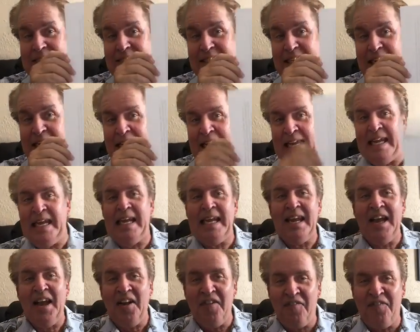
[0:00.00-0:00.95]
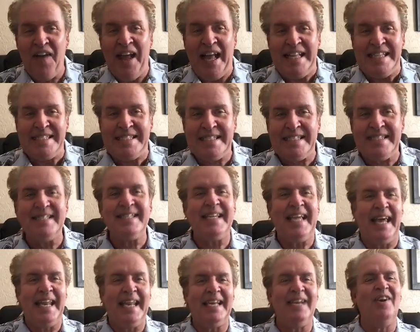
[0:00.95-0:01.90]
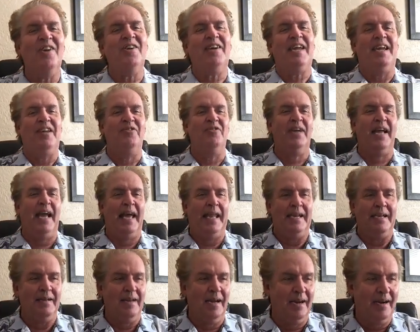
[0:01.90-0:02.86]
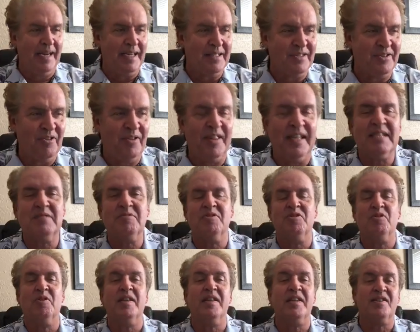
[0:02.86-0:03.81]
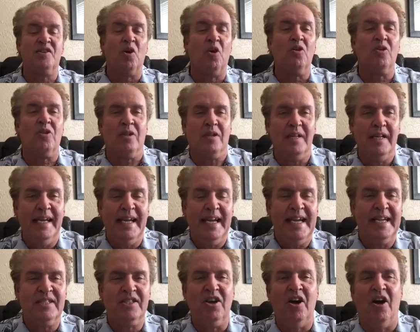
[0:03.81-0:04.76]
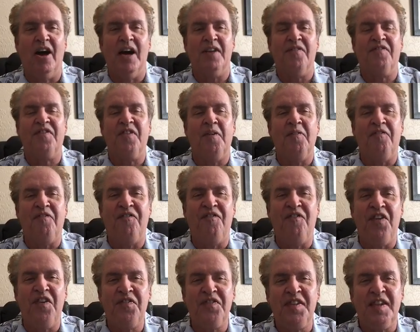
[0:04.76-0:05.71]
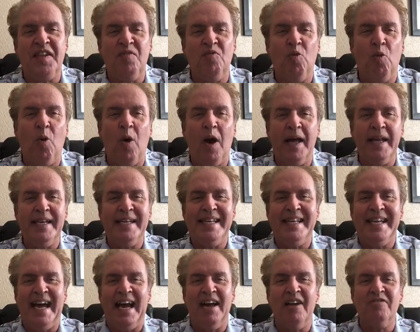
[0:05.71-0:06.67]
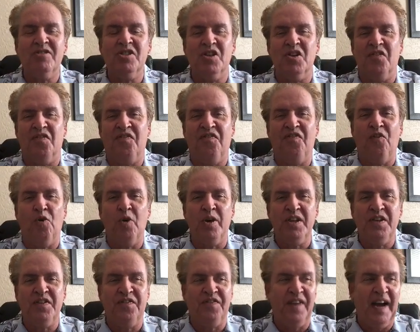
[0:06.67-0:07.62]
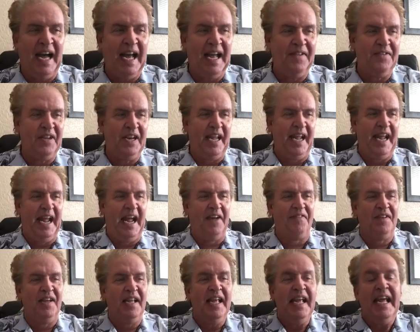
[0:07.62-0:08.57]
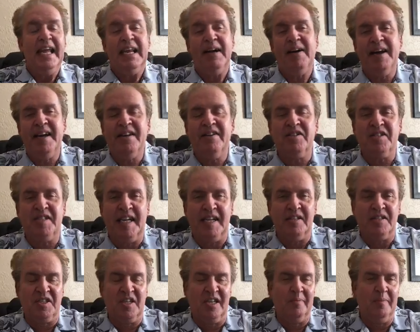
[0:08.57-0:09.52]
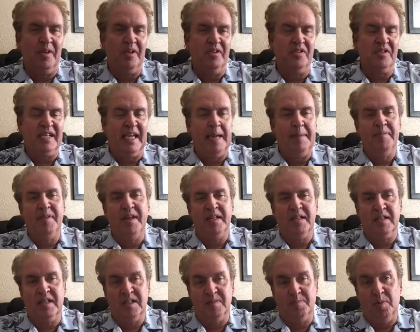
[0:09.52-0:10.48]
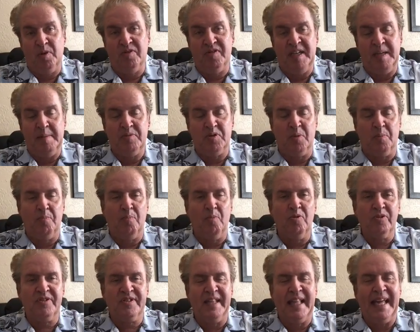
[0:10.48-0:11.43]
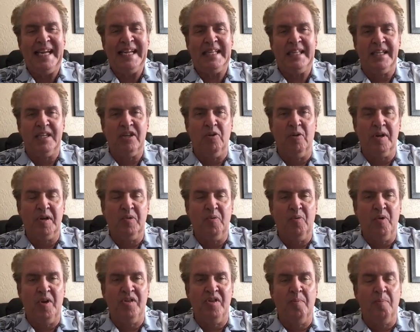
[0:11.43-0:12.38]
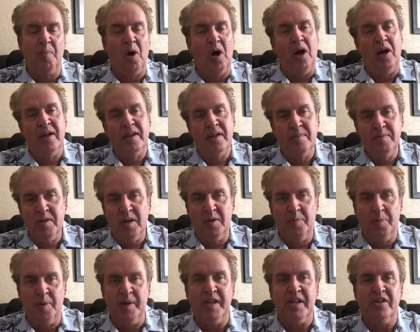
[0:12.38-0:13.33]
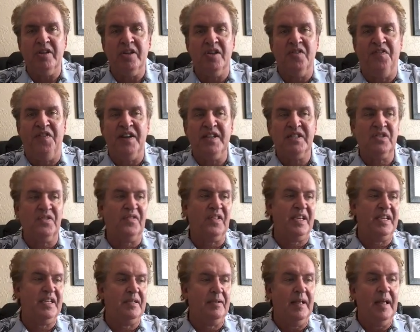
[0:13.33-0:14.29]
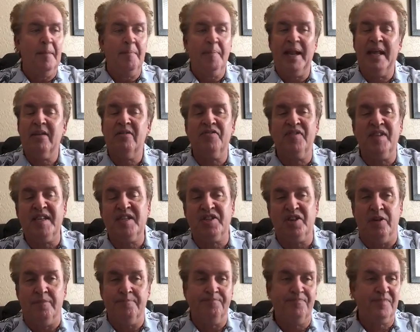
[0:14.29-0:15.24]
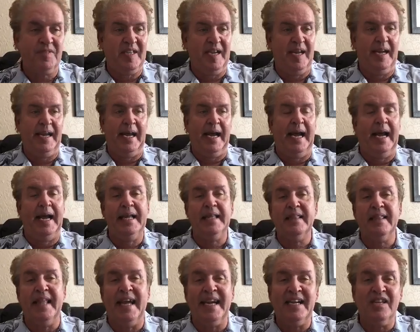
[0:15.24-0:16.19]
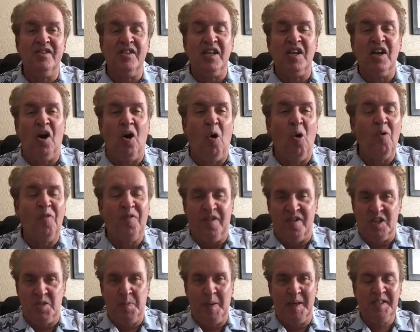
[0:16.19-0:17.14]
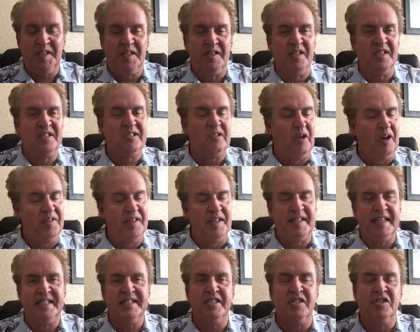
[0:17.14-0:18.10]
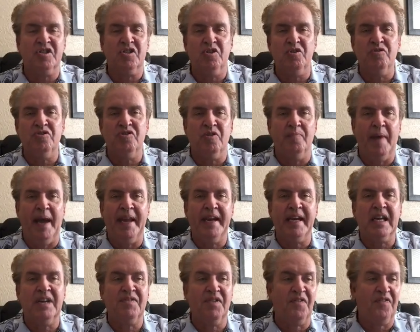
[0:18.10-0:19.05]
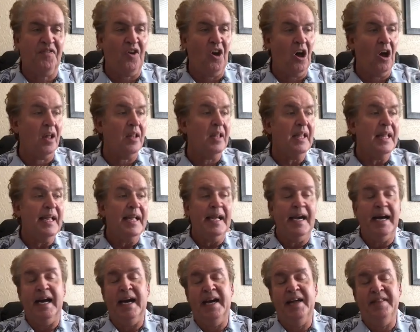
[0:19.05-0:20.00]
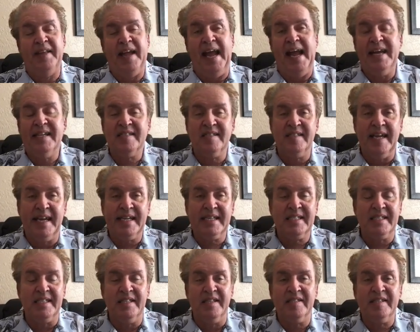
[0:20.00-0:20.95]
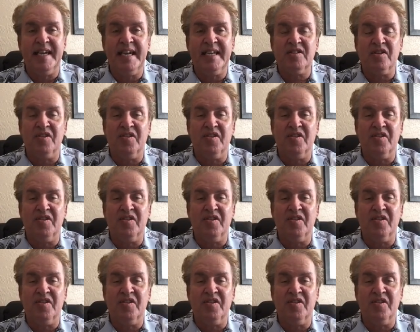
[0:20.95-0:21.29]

D offense. Get it? Okay, you got it. All right, so that's what we're doing. The total has gone from 51 down to 45 and a half. Now, I understand the sentiment of this game that because both teams are most likely going to run the ball, they're pretty good defensively, but I don't think so. Okay, I like the over, especially this low. I think that's just too dramatic of a fall. Uh, the Aztecs, in this case,